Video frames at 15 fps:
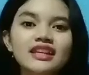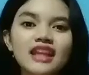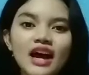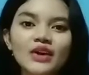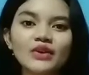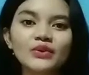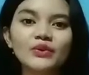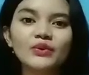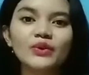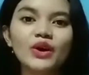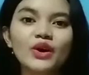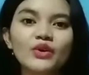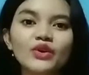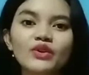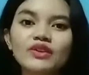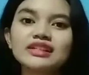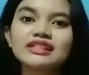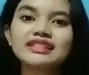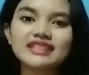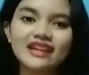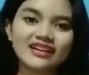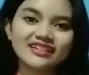now we will
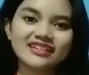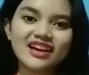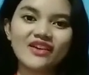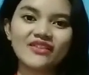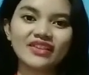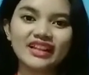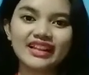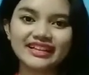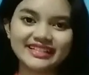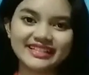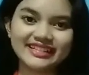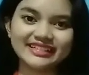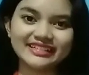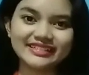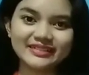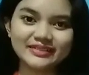start our lesson.